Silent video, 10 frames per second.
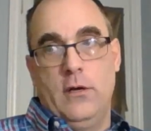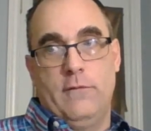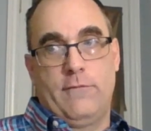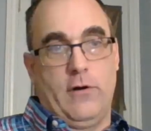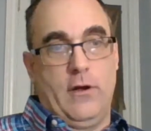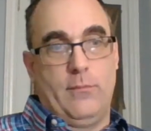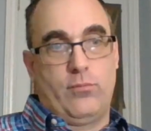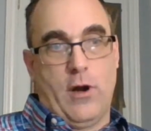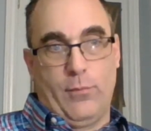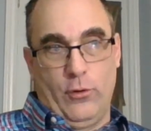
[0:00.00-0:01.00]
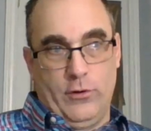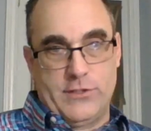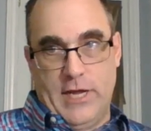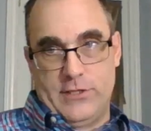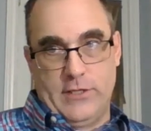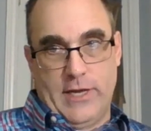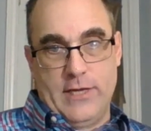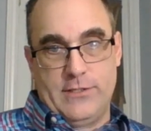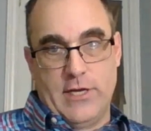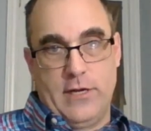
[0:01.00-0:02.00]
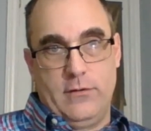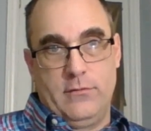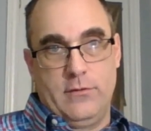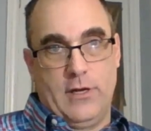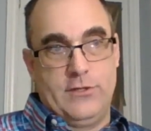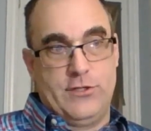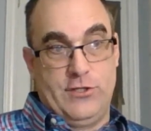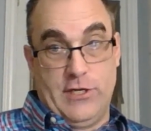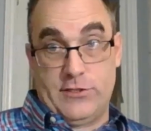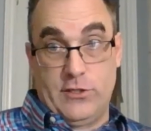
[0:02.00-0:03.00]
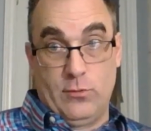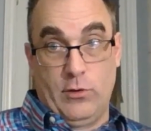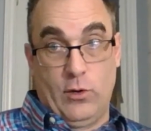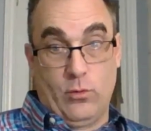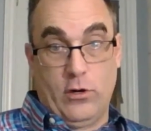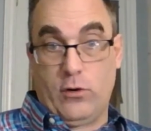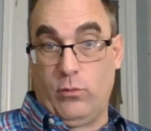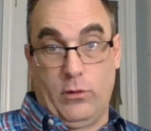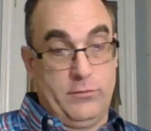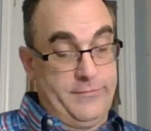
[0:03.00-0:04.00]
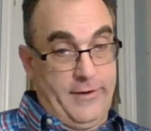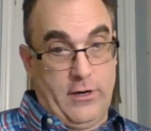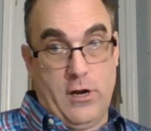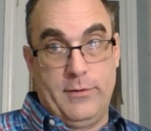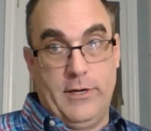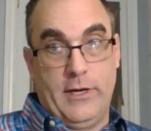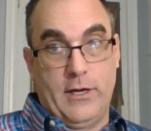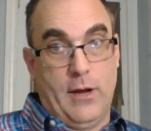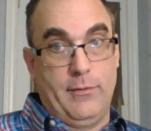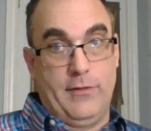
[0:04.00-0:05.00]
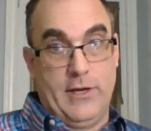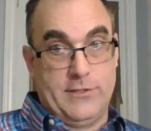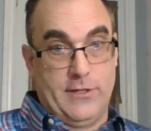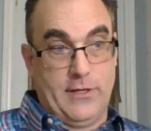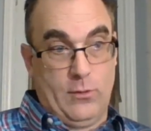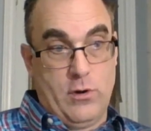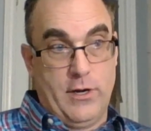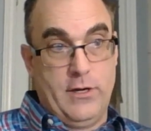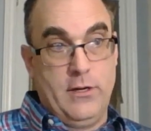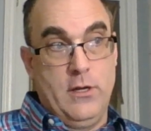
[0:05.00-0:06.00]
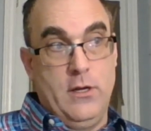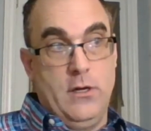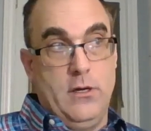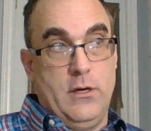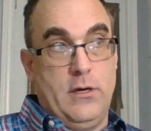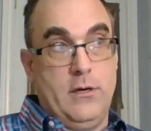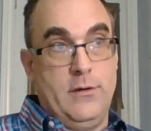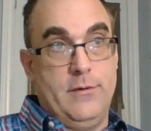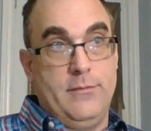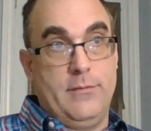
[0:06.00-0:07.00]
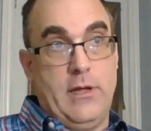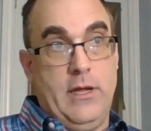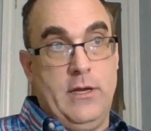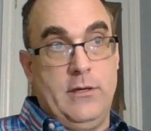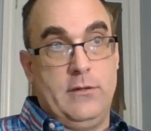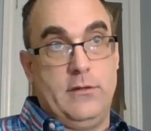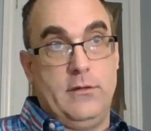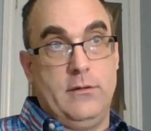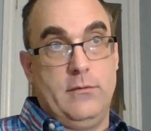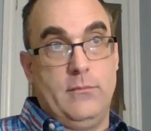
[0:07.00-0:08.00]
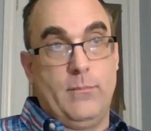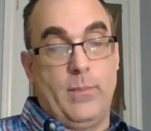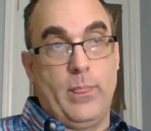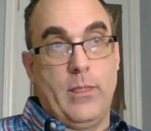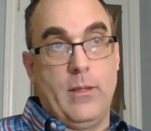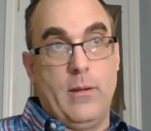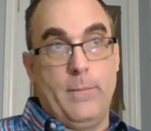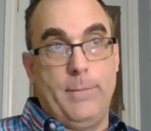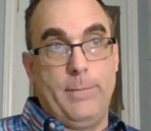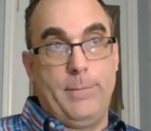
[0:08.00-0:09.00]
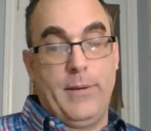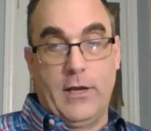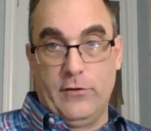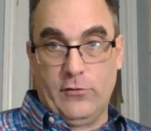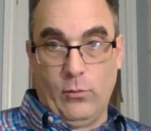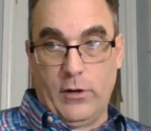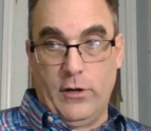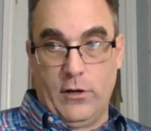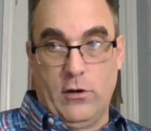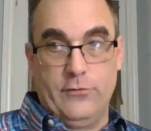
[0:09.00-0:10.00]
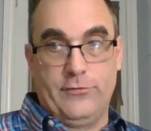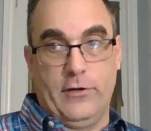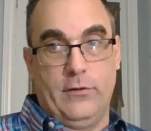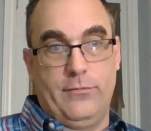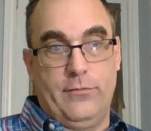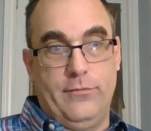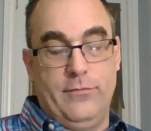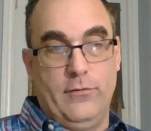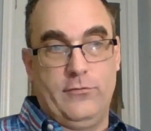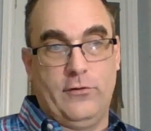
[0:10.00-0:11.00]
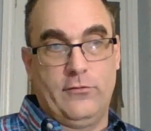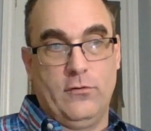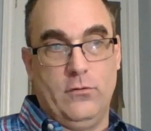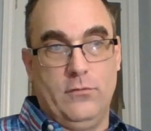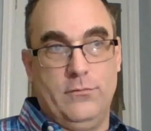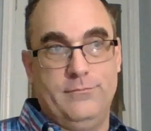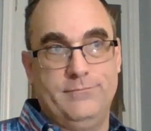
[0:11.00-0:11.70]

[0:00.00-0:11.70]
for a proper noise canceling headset. I suggested the one at work. Work was very accommodating, got me the headset that I wanted. Uh, and because I work in a call center, there's these little,